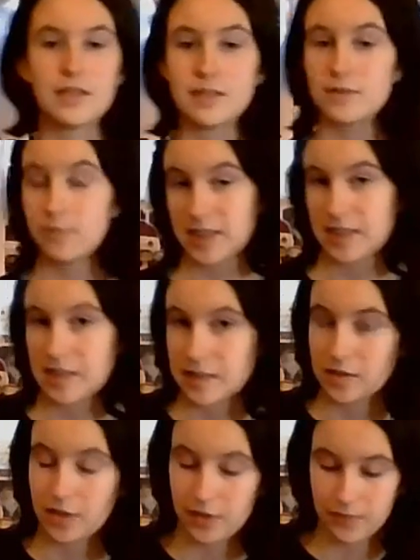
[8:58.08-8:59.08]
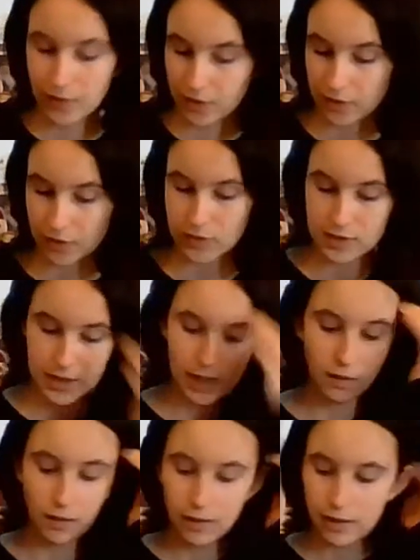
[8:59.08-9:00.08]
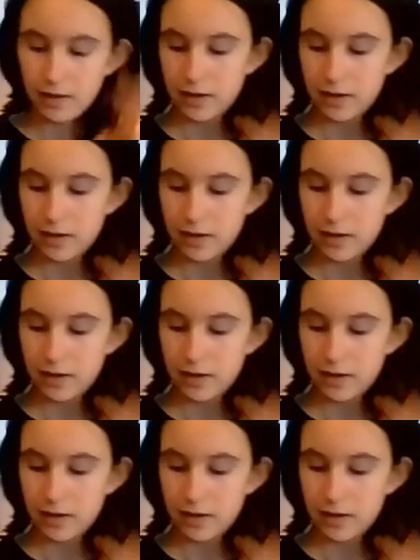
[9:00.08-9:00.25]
is for my sister, if you couldn't tell.